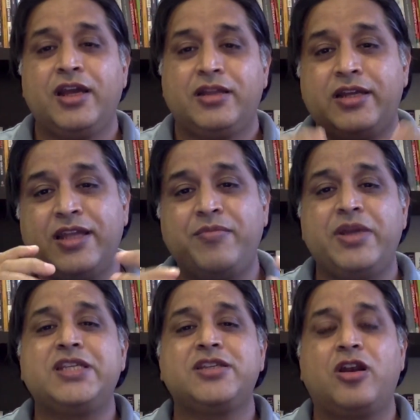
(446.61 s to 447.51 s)
that the
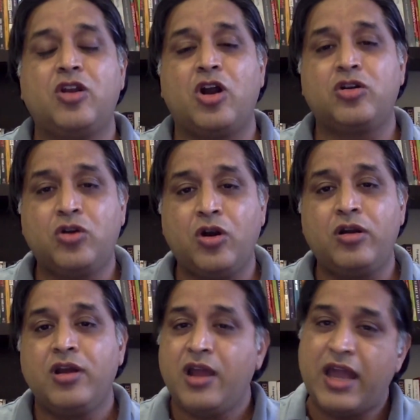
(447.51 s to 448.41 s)
images are not
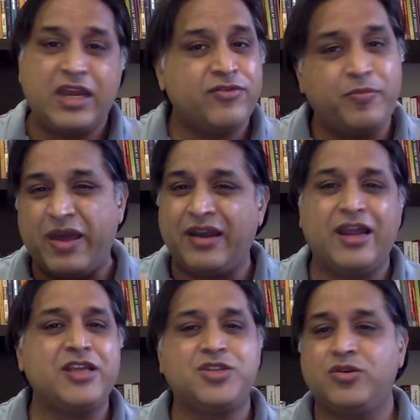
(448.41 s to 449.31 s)
good, and it will
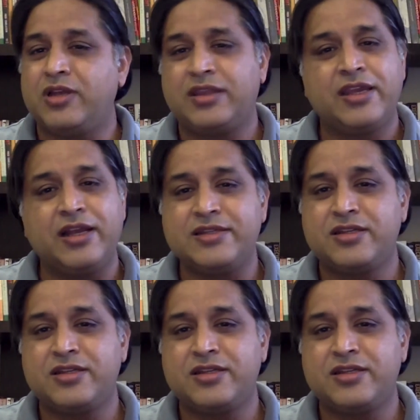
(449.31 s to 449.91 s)
penalize you, nothing else.